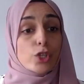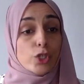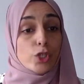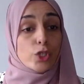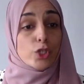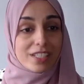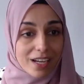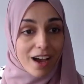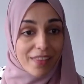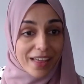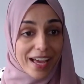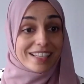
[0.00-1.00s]
you can
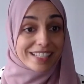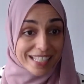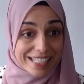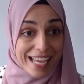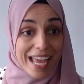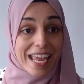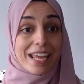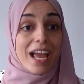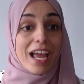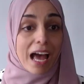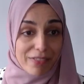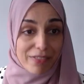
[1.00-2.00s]
start that today
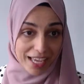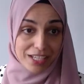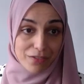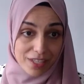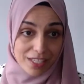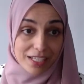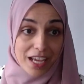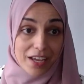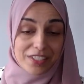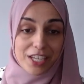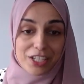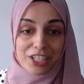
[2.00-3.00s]
at the end of this live
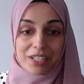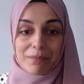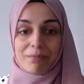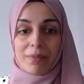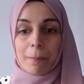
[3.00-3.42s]
session.